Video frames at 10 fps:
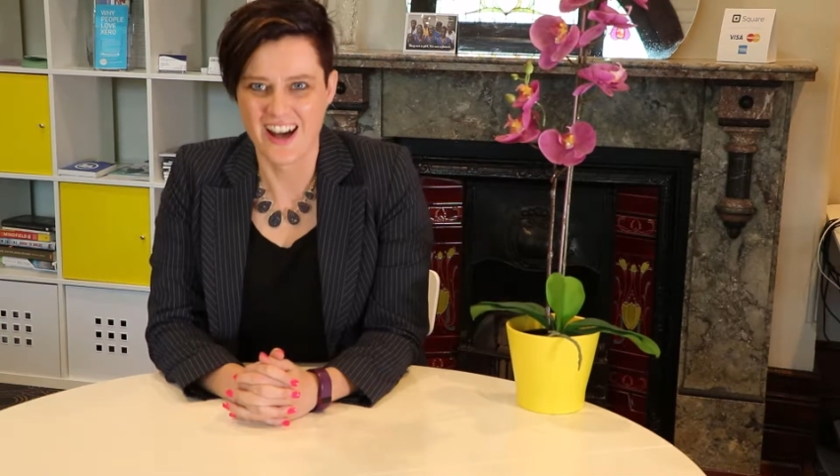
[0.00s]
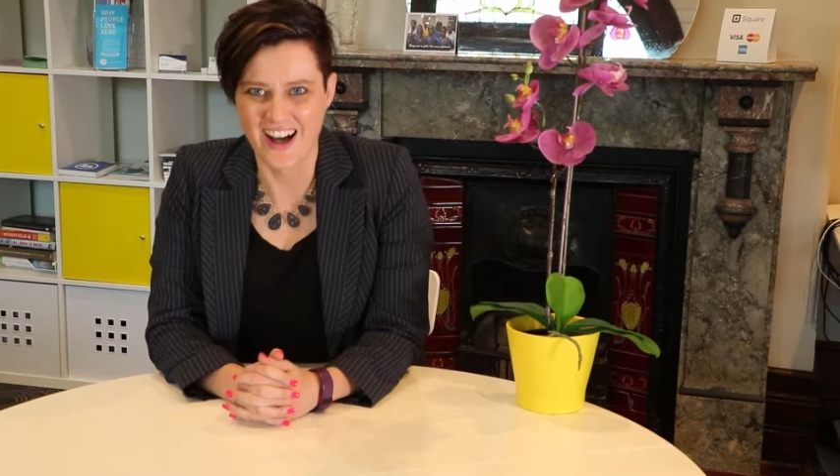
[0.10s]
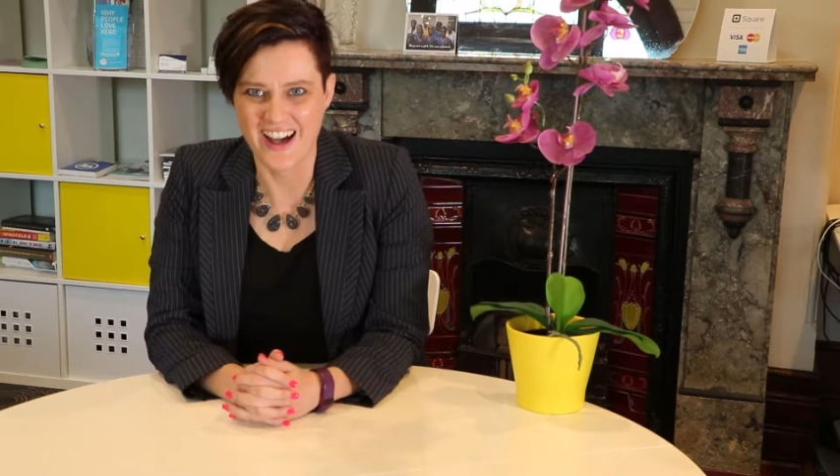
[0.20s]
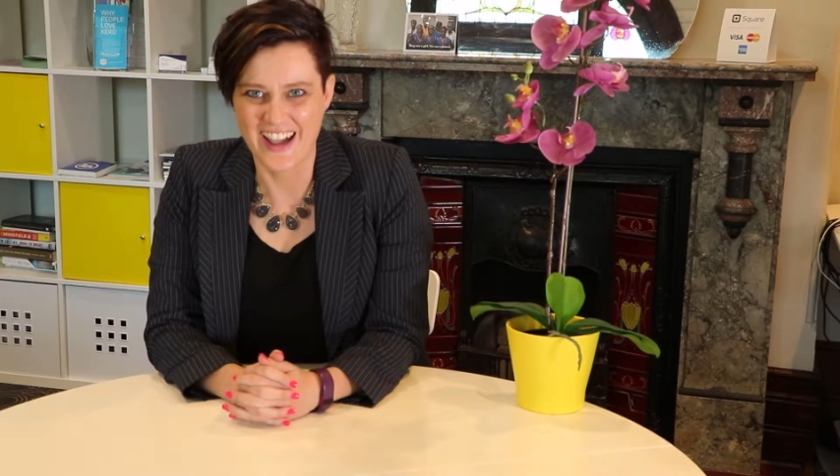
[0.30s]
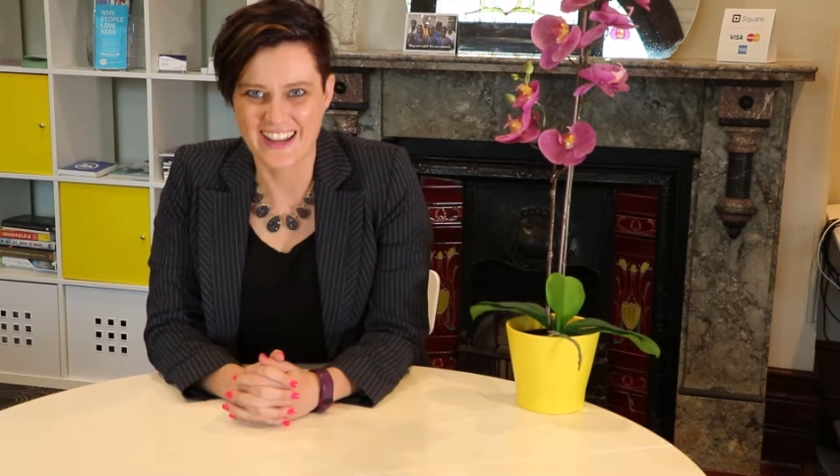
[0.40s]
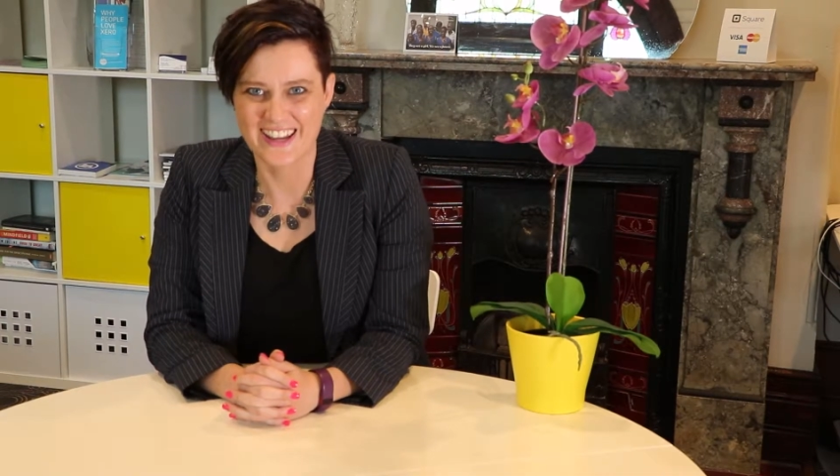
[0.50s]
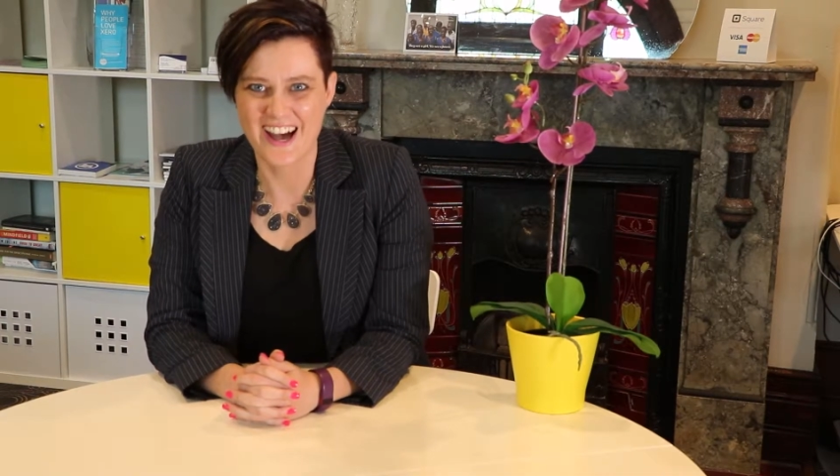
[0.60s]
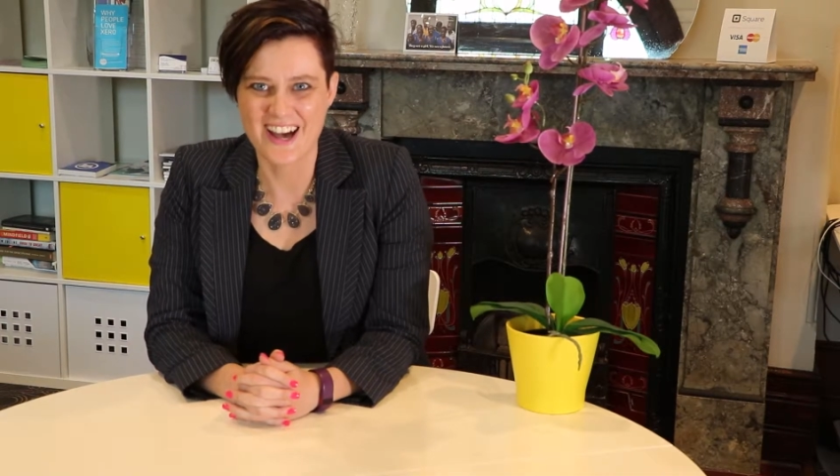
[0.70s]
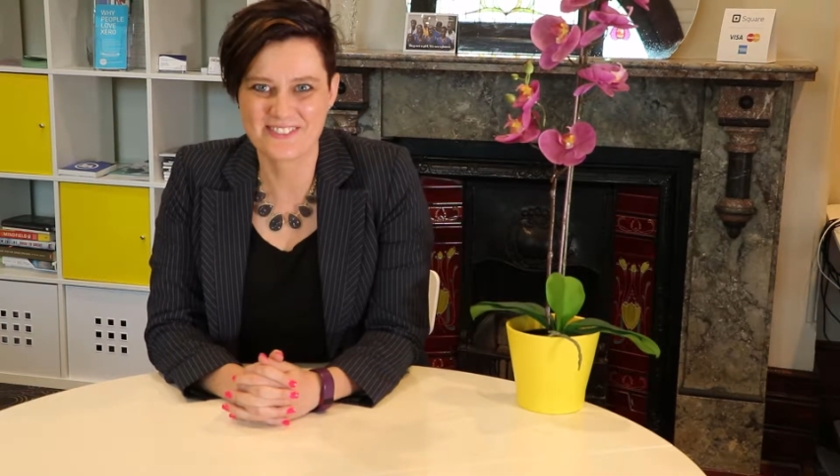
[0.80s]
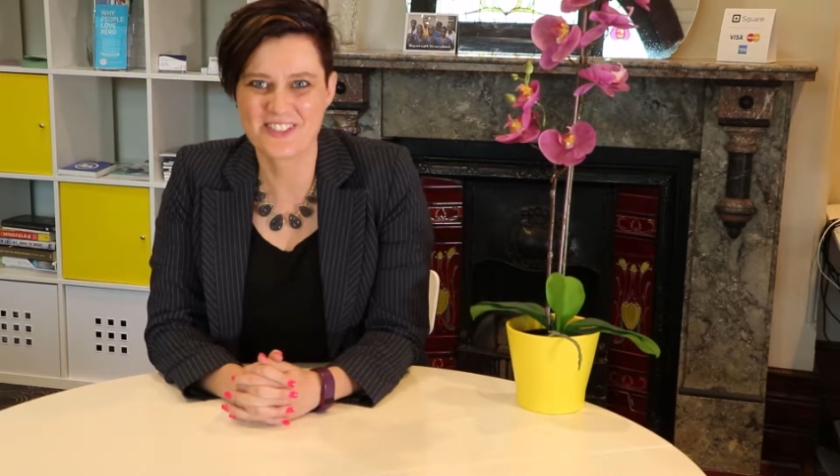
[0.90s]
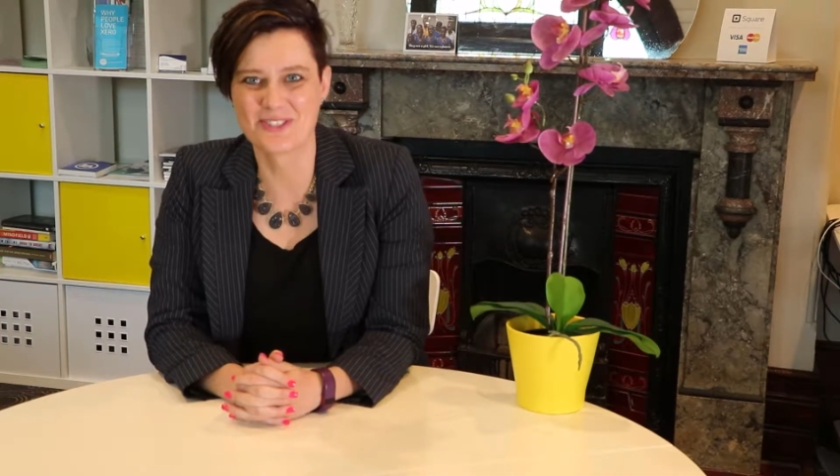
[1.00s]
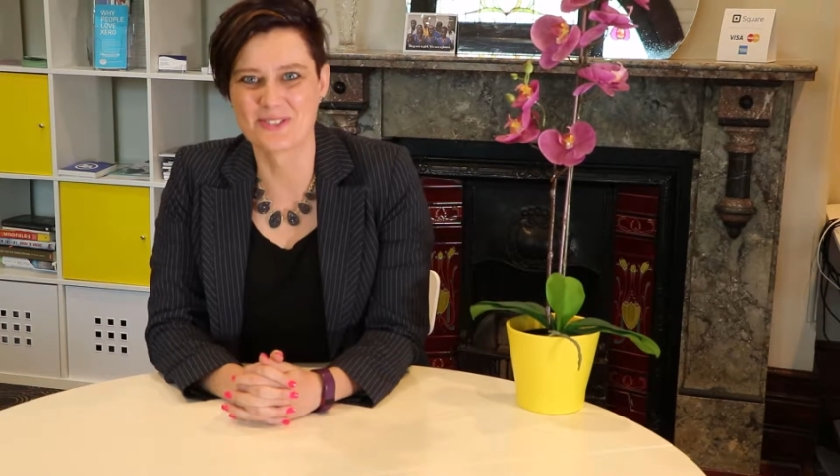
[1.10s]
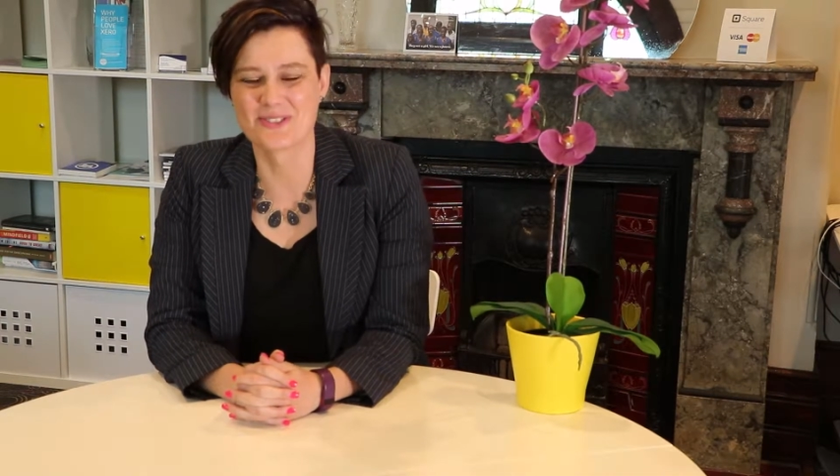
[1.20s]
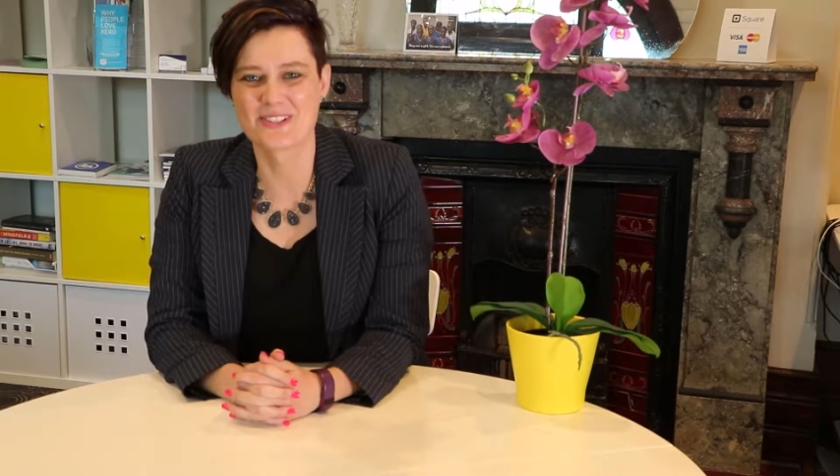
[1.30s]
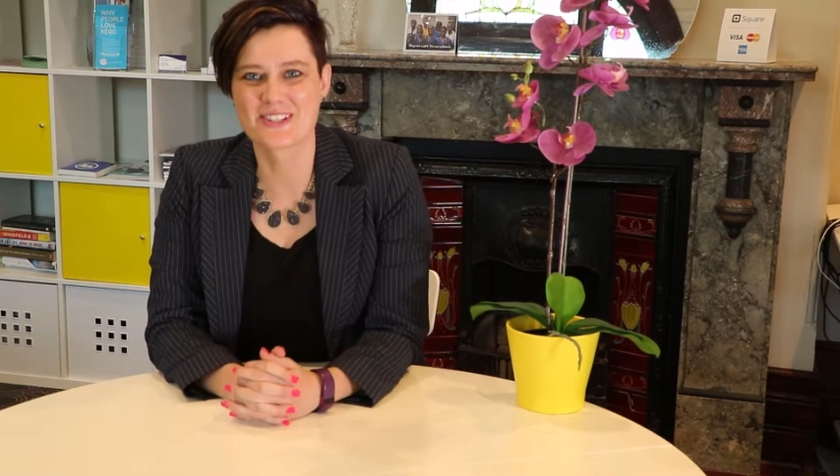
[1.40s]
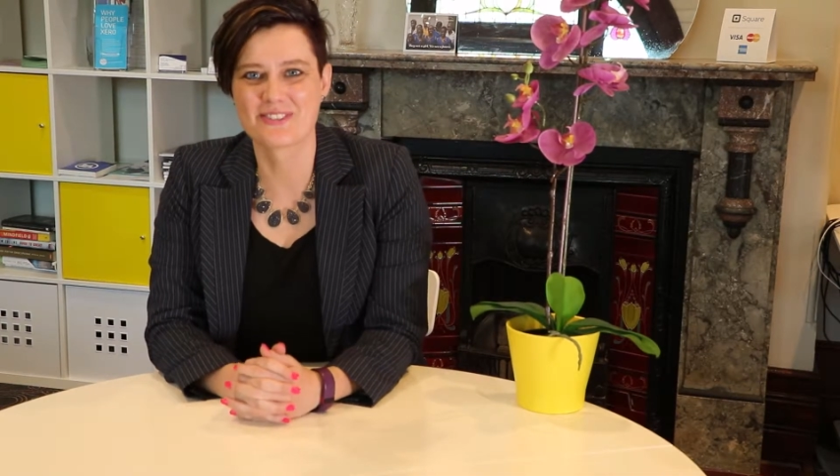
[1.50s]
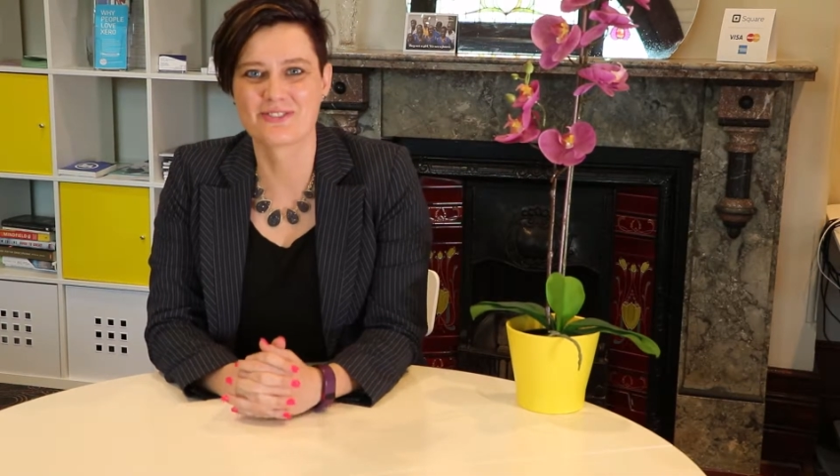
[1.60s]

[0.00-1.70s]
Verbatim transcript: Hi, I'm Jules